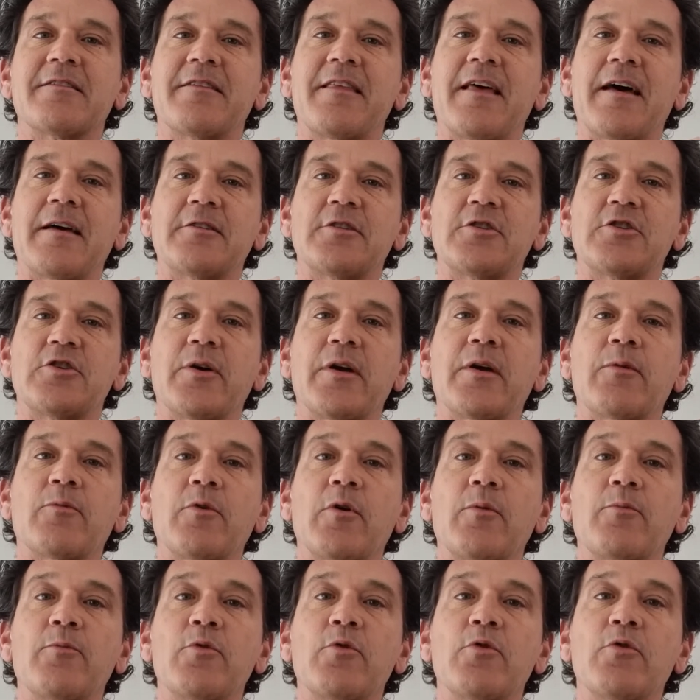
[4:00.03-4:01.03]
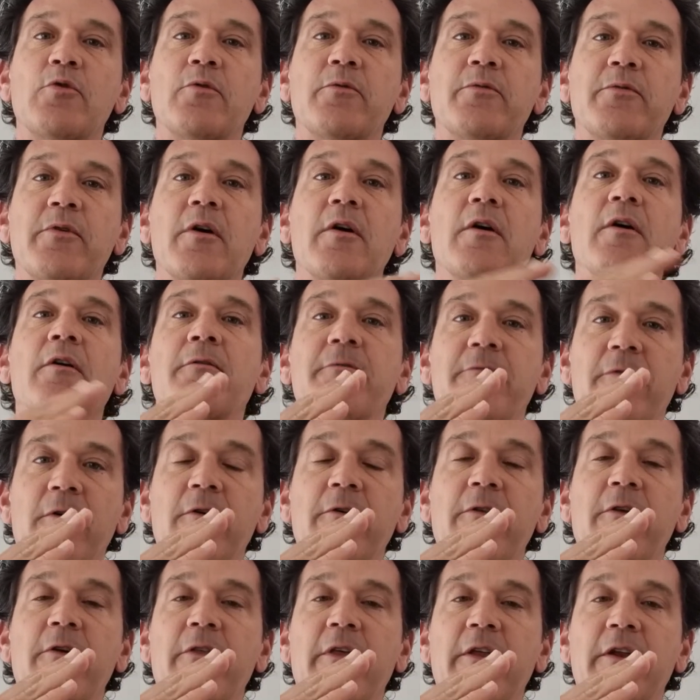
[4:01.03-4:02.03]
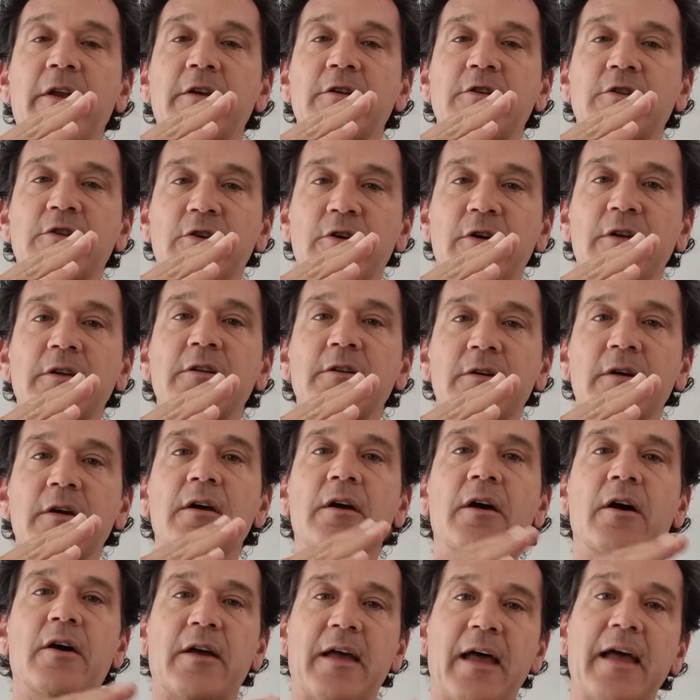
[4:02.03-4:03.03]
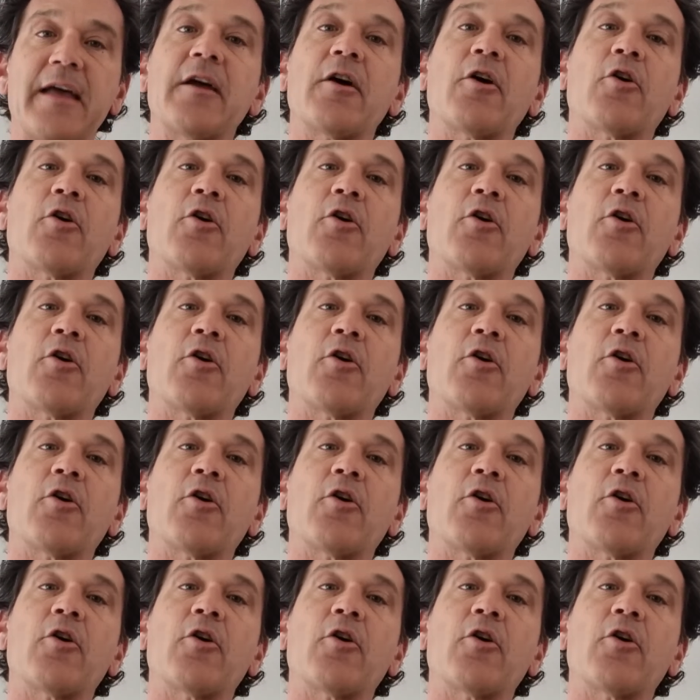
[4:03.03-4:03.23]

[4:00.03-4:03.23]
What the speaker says: that joint will move further than it should, okay?